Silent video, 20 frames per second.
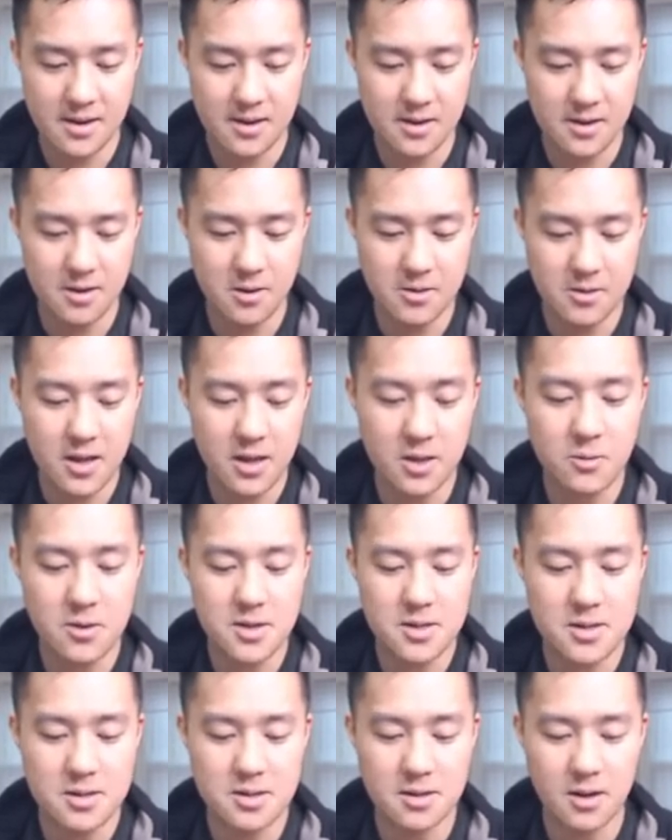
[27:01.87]
you know, the other
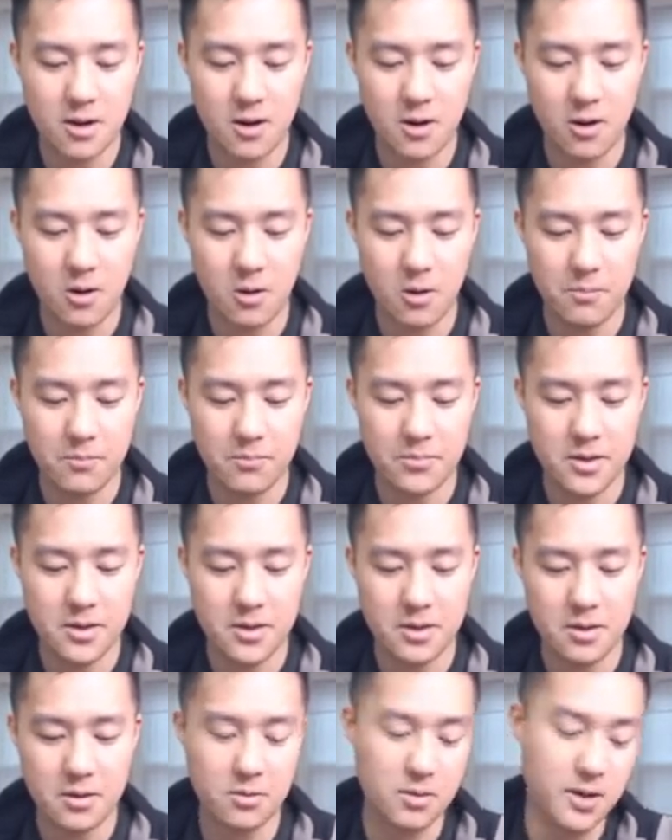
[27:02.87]
ones are
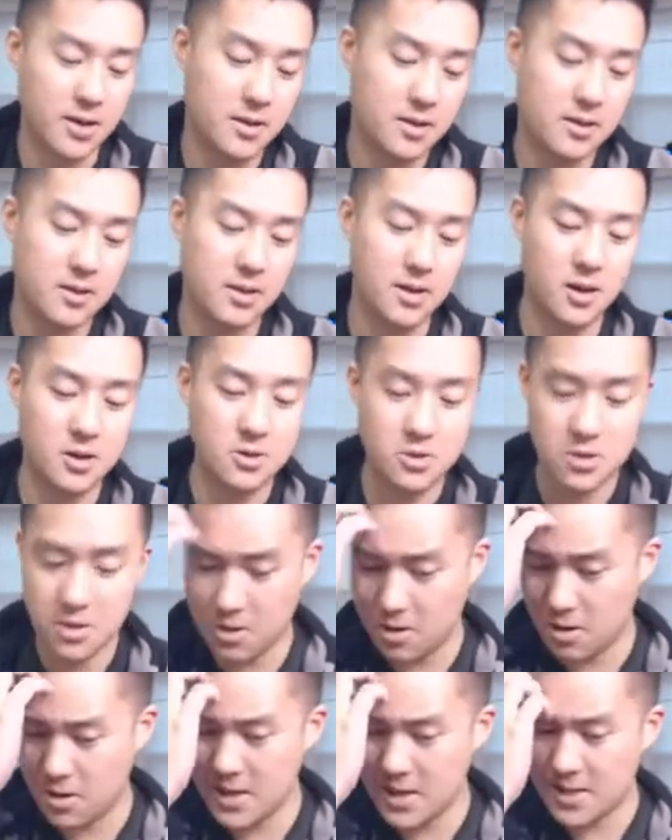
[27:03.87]
the like the
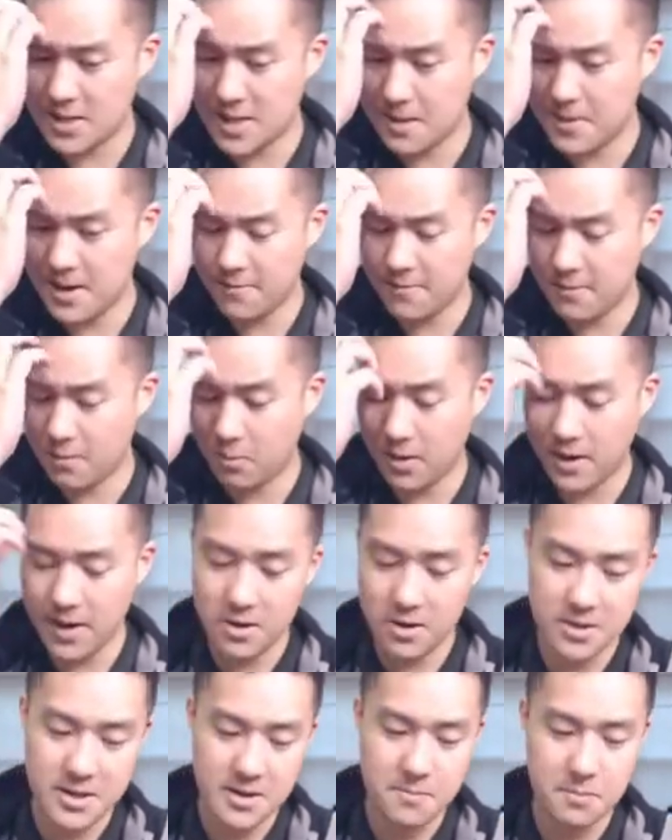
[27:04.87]
130 is not bad for one
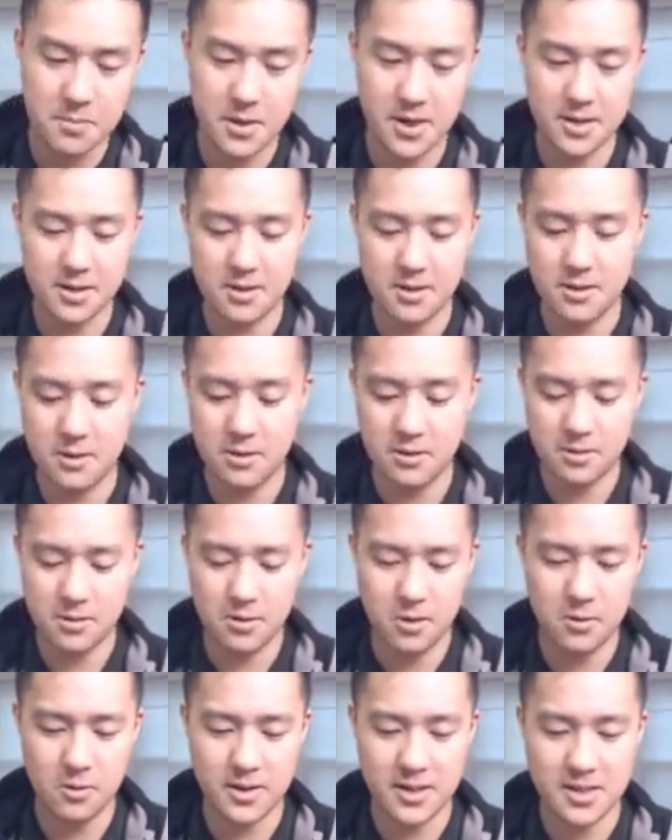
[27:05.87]
energy, but you know,
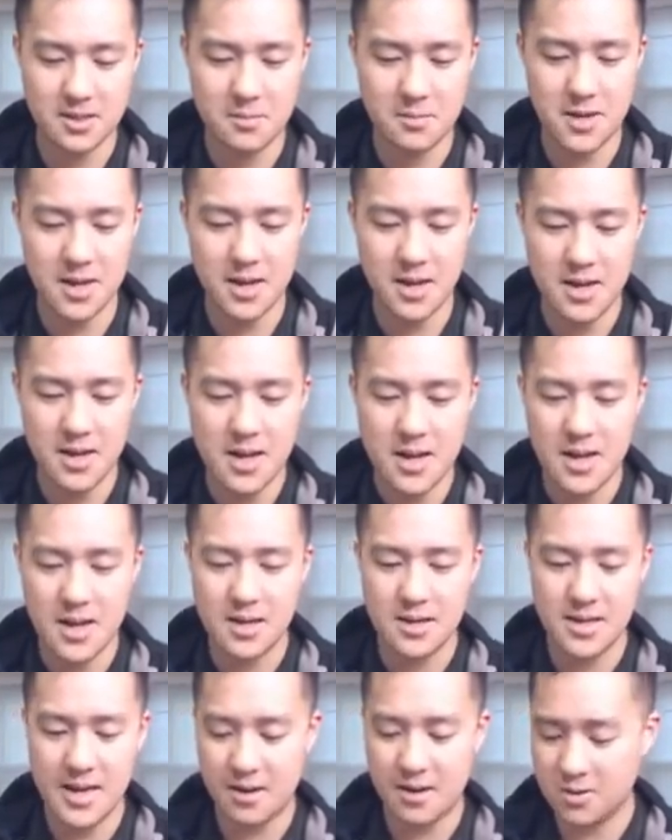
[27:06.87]
no one likes to be
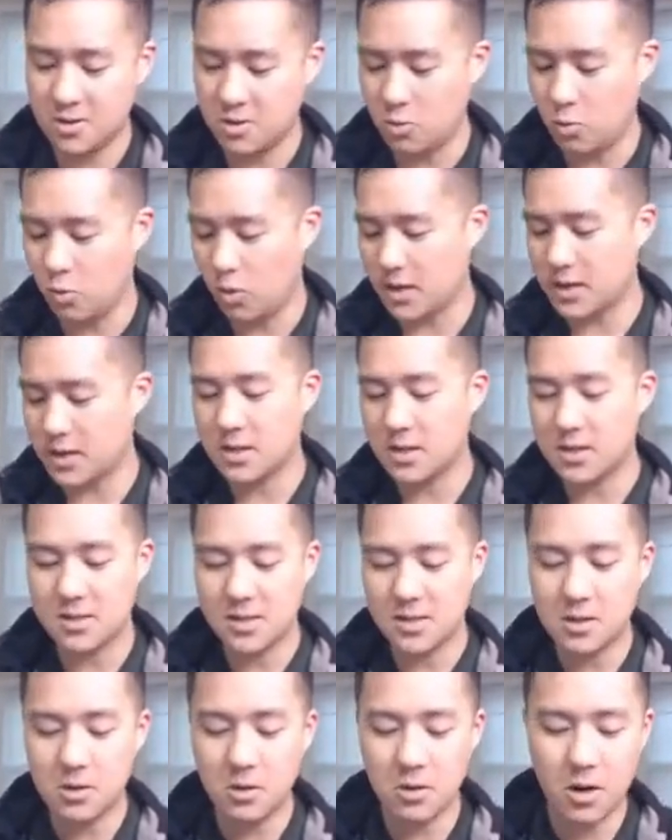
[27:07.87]
down to one
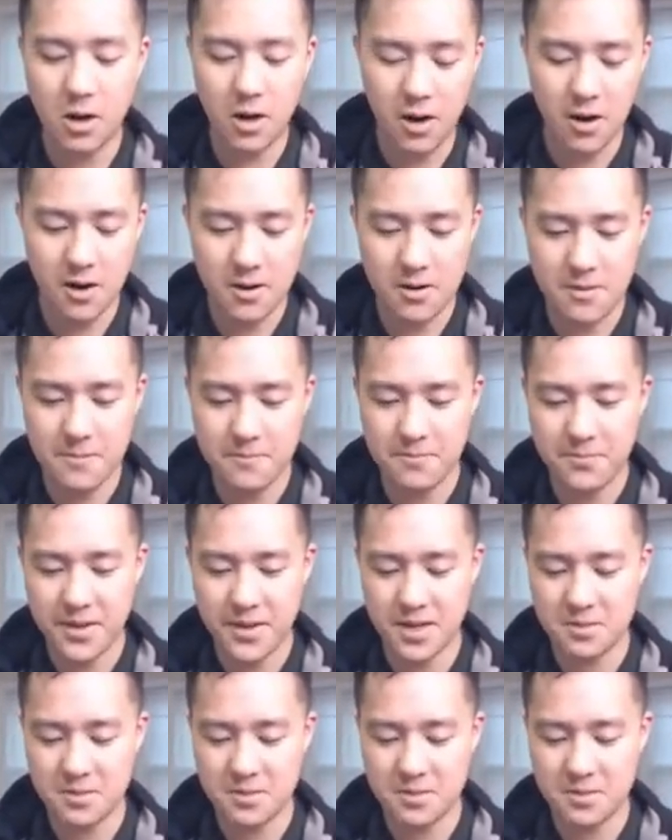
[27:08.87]
single card,